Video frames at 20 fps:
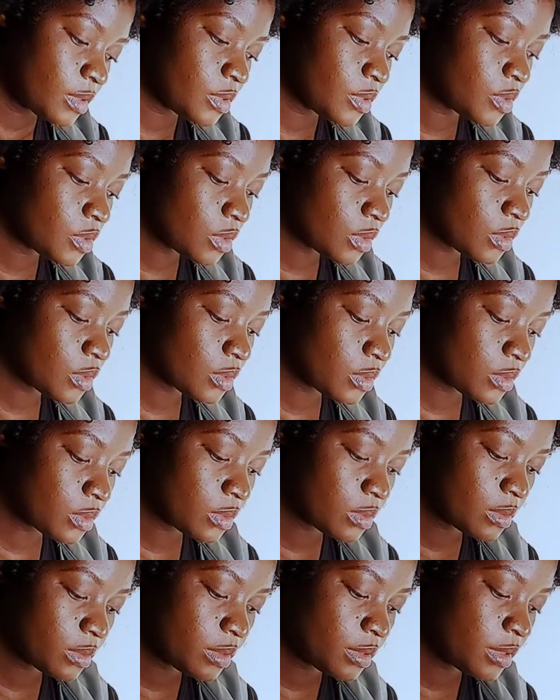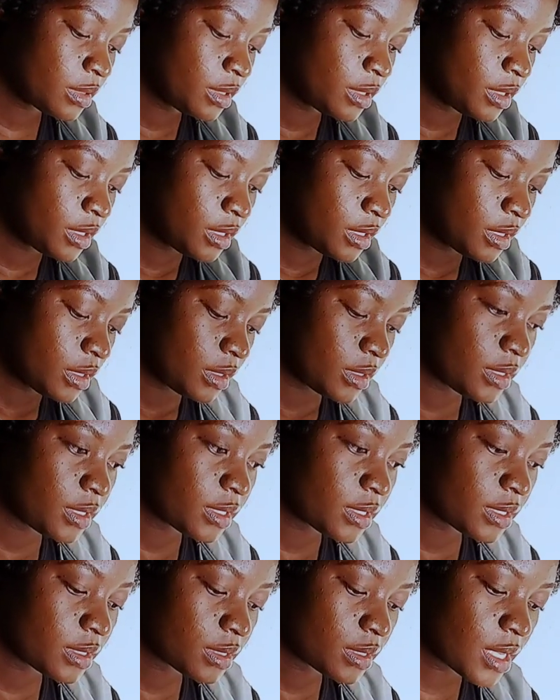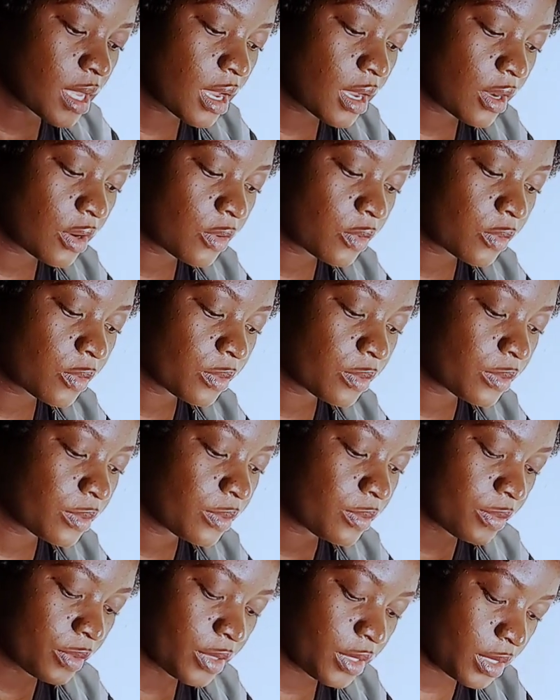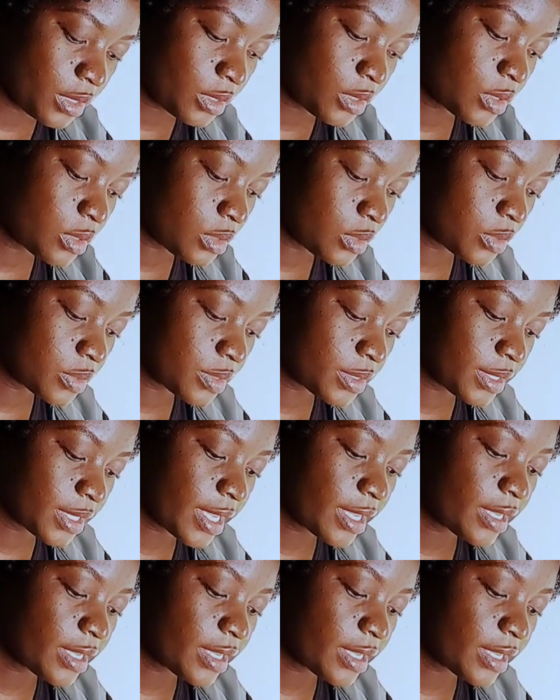So this is how it looks